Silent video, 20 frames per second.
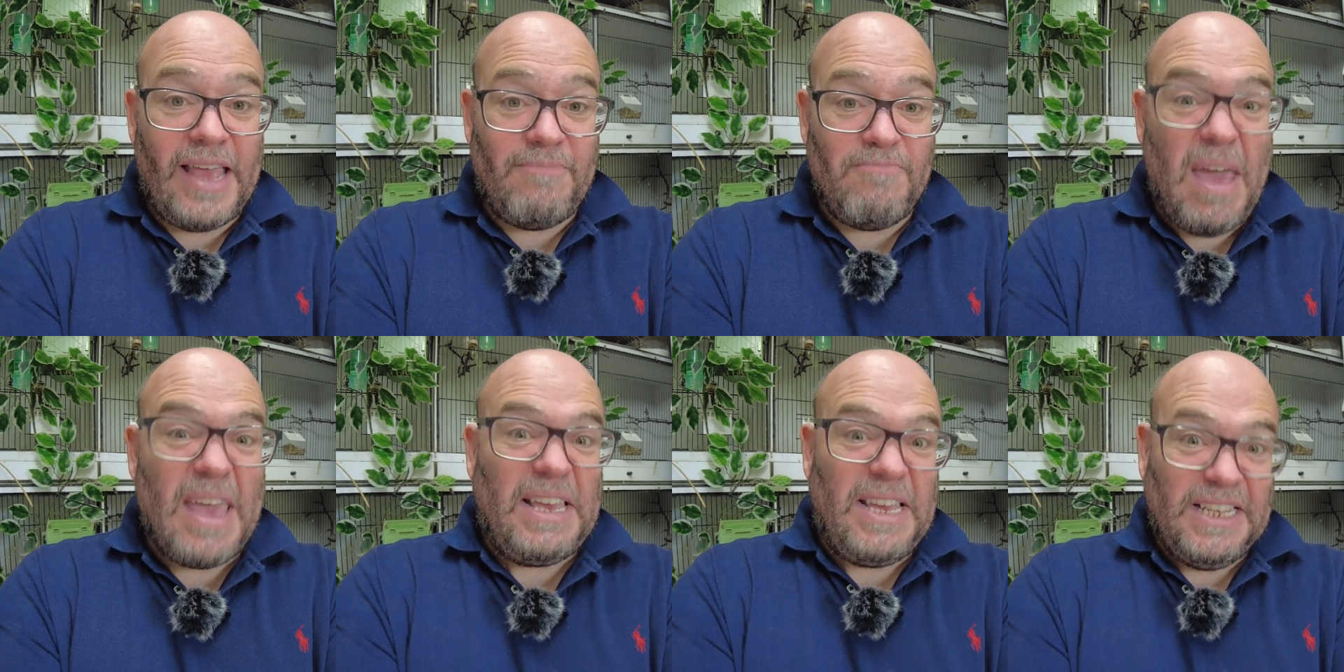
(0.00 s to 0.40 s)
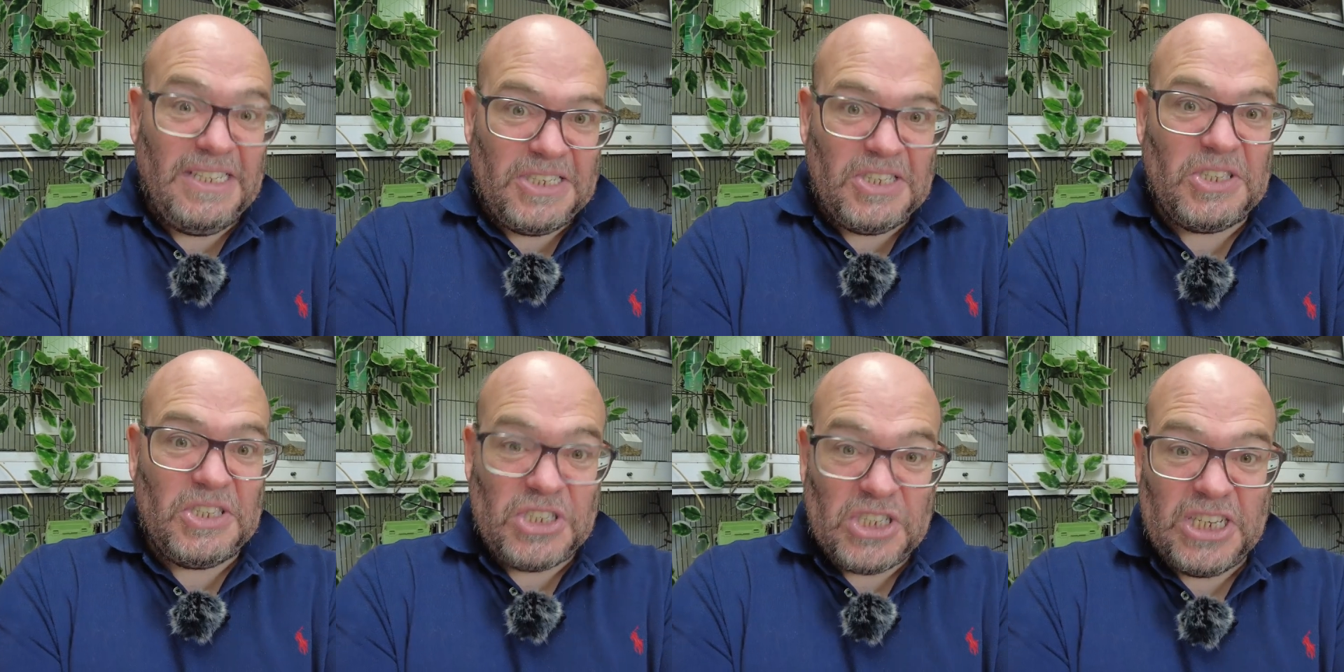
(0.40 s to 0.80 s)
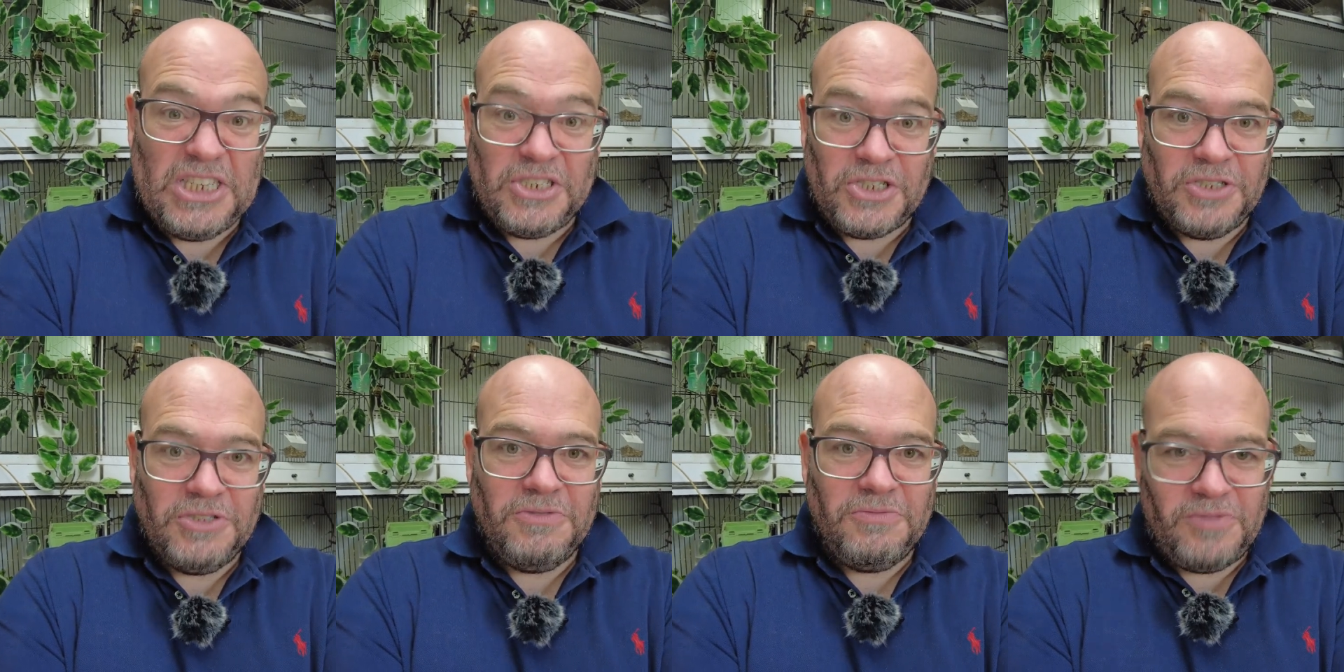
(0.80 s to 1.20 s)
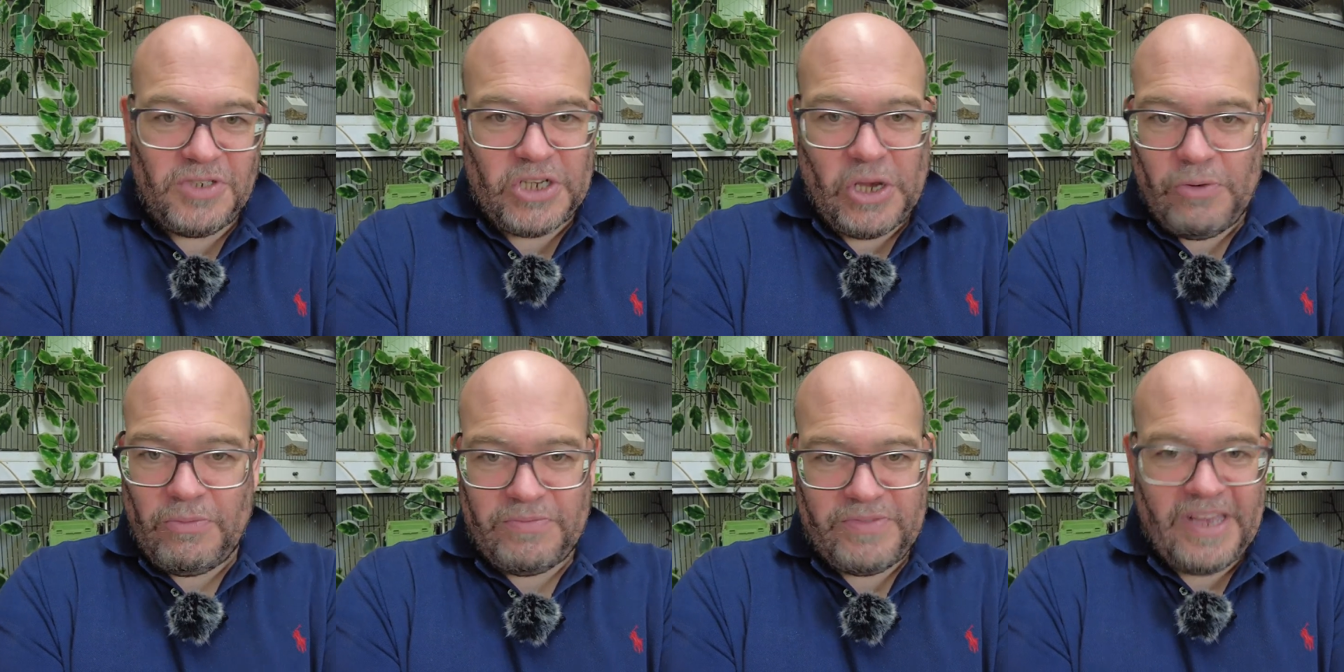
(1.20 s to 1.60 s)
make it to the season,
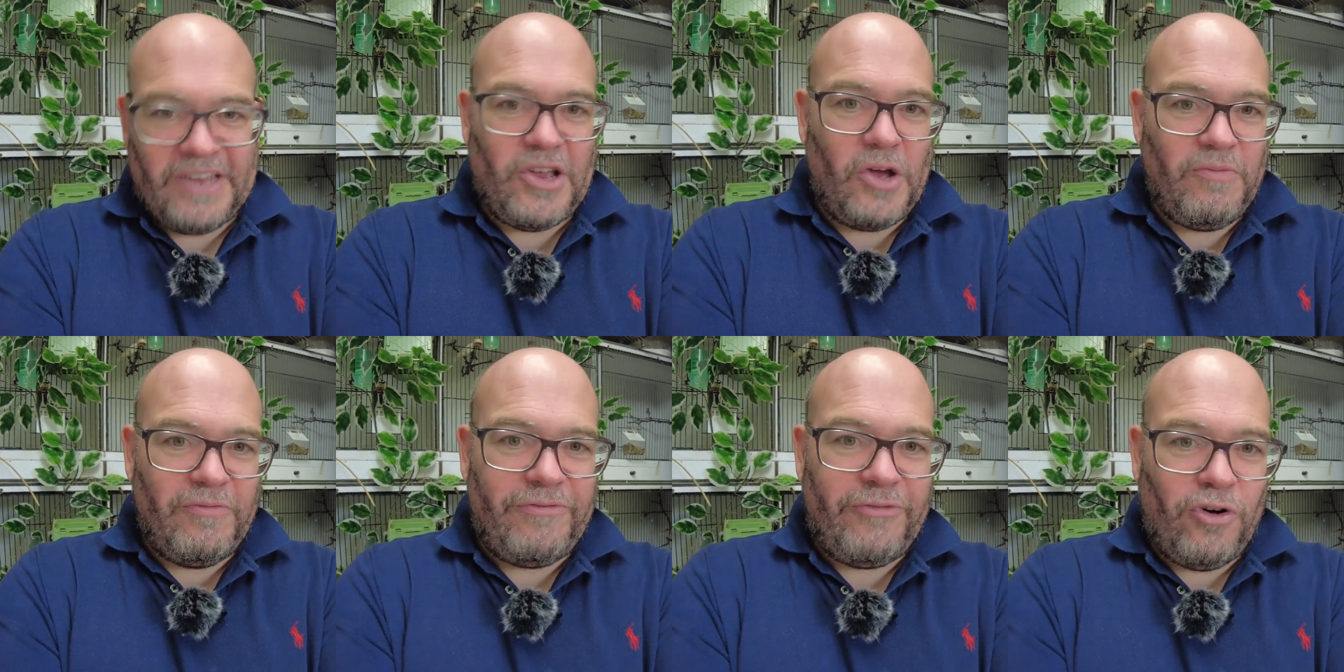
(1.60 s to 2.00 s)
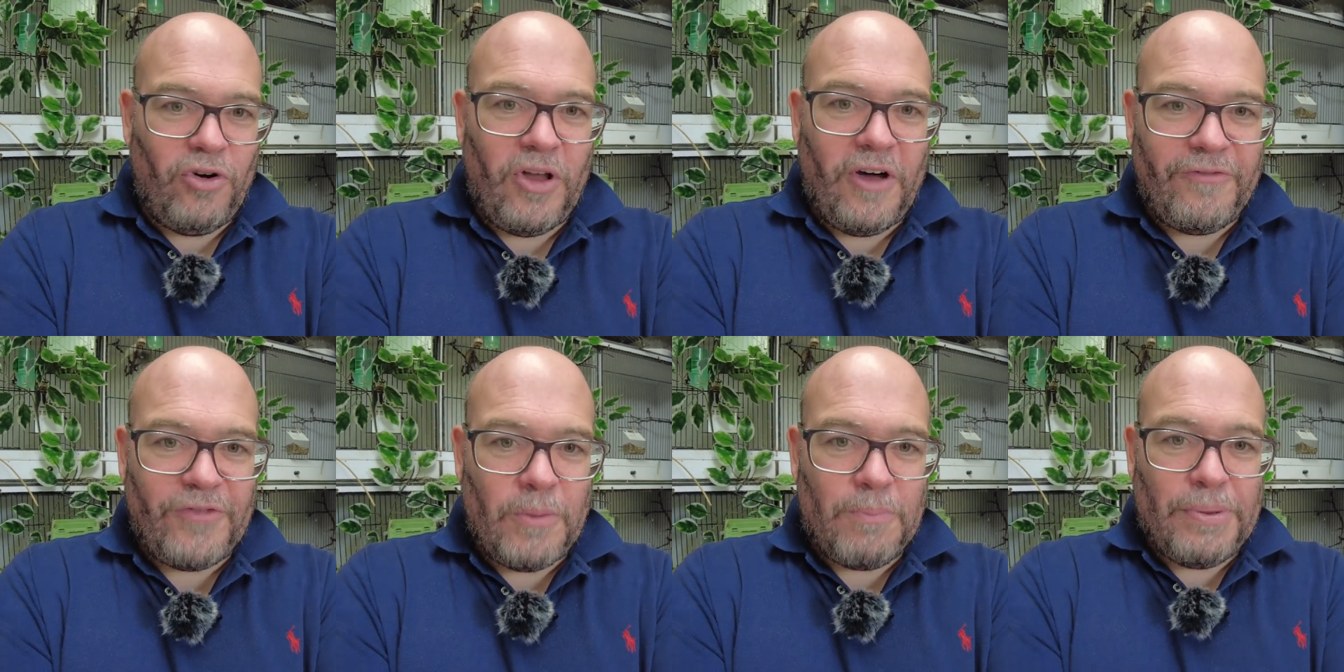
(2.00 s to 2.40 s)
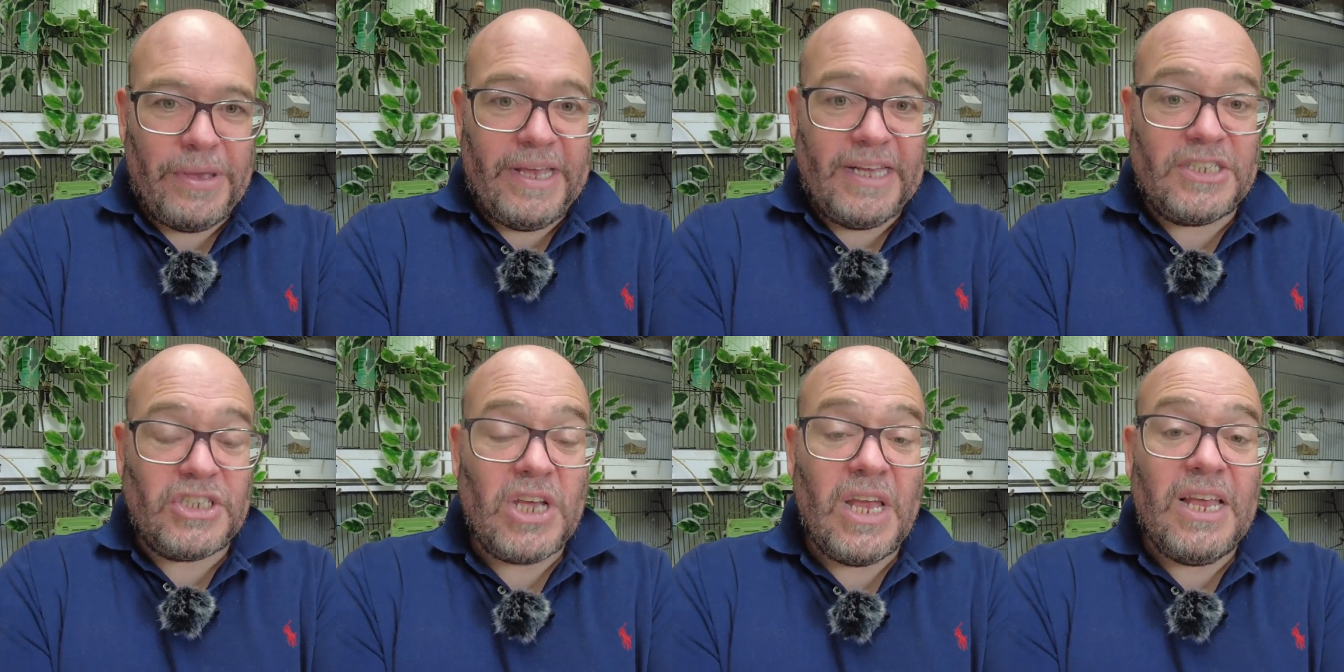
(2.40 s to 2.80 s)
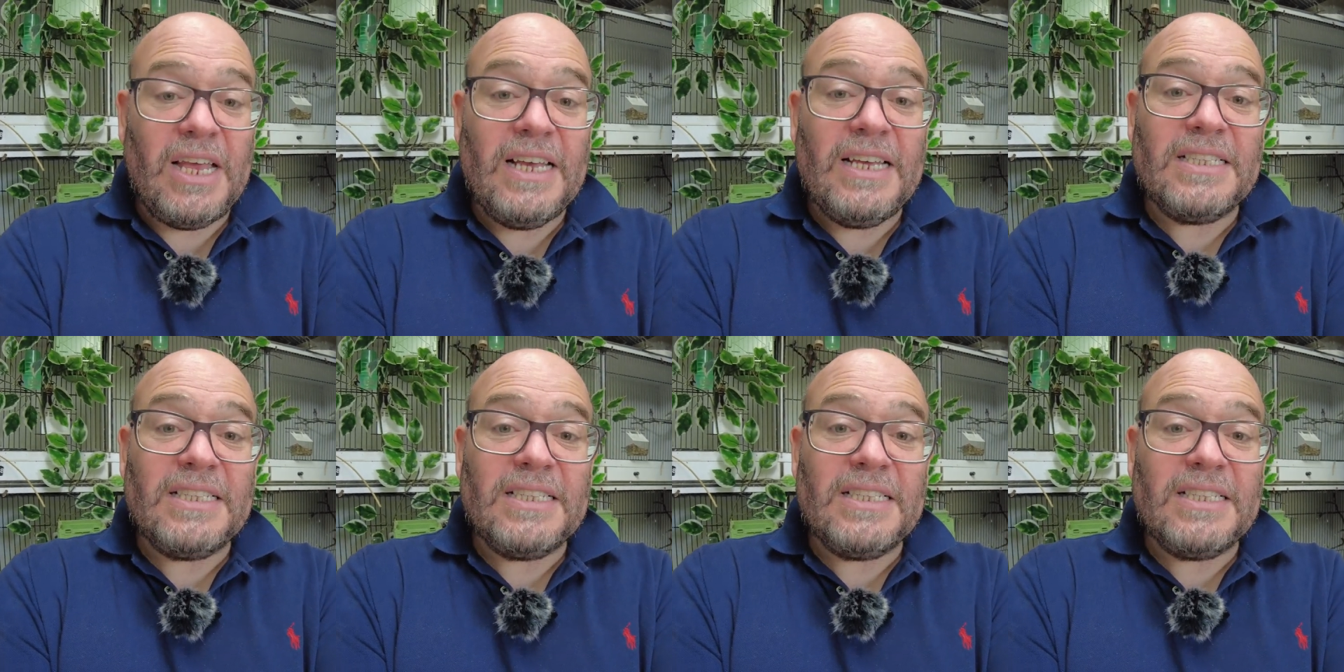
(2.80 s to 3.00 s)
so they don't fall off the perch.